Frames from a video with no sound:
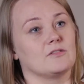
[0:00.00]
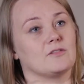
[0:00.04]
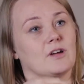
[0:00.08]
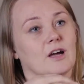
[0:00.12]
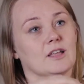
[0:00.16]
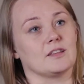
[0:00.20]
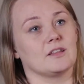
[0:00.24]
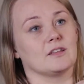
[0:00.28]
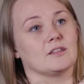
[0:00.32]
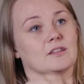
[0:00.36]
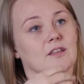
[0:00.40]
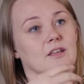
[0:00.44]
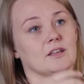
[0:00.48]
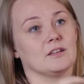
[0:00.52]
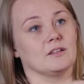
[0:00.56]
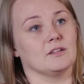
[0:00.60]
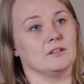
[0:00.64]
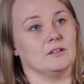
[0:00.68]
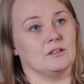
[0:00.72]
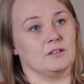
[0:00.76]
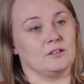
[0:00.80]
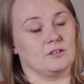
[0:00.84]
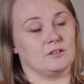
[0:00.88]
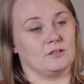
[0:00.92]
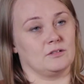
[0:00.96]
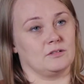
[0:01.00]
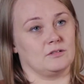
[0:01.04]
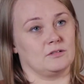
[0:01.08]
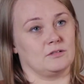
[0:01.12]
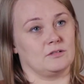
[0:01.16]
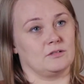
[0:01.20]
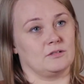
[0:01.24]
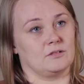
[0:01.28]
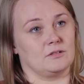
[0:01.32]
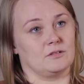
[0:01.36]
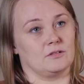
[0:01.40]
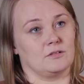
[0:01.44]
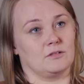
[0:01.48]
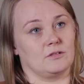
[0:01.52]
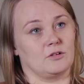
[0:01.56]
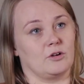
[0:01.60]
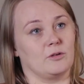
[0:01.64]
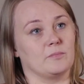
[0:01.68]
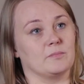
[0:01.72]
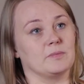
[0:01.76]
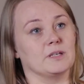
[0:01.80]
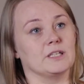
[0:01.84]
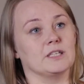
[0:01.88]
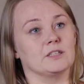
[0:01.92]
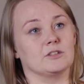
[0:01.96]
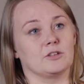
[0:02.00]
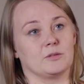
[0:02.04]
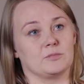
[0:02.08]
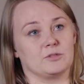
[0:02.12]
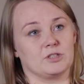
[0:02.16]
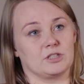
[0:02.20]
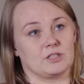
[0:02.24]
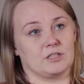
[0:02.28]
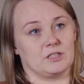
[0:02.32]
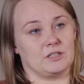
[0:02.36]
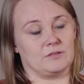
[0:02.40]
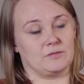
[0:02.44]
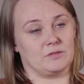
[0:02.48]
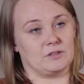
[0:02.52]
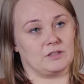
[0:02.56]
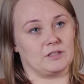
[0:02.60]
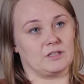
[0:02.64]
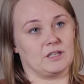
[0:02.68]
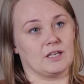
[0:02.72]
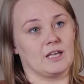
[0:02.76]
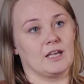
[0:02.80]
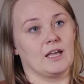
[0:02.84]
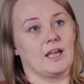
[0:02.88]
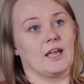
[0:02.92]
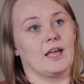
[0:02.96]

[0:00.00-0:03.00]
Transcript: rather than complete objectivity.